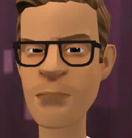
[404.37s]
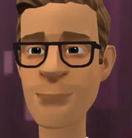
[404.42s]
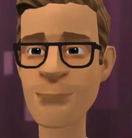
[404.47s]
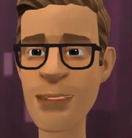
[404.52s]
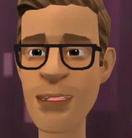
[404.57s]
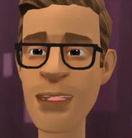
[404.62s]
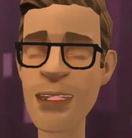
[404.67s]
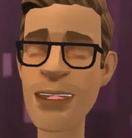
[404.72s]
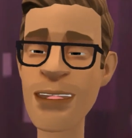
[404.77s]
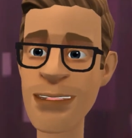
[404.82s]
I
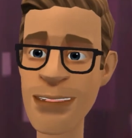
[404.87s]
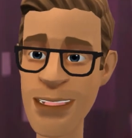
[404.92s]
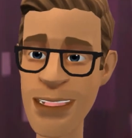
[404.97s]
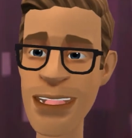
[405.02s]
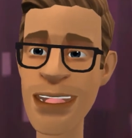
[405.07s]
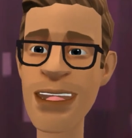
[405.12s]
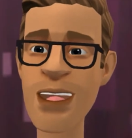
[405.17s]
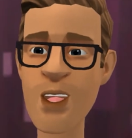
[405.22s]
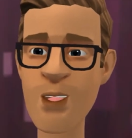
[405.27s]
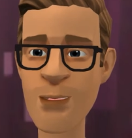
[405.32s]
hand her
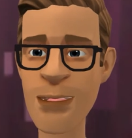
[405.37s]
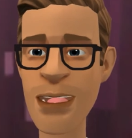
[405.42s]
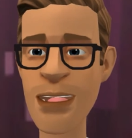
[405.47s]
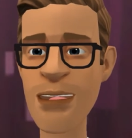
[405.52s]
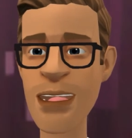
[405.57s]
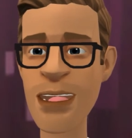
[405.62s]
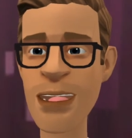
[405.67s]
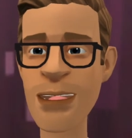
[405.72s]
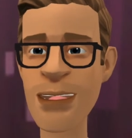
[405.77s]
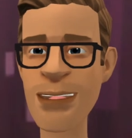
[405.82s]
a copy
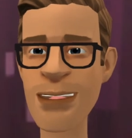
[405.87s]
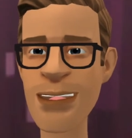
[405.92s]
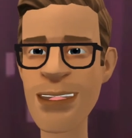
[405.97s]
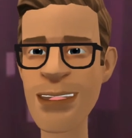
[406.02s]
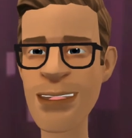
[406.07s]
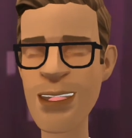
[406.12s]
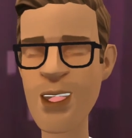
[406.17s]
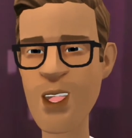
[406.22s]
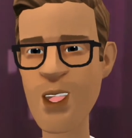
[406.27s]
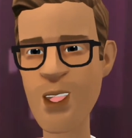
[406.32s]
of the signed
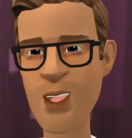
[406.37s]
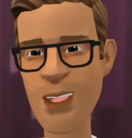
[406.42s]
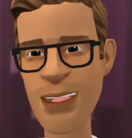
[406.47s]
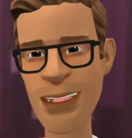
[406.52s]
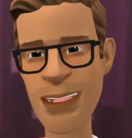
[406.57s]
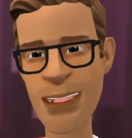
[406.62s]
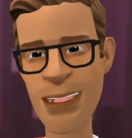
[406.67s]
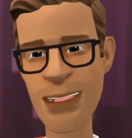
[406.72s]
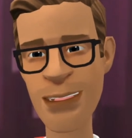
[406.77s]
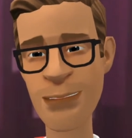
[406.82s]

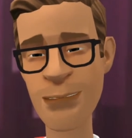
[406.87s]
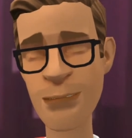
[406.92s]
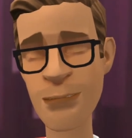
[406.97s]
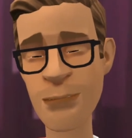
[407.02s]
contract.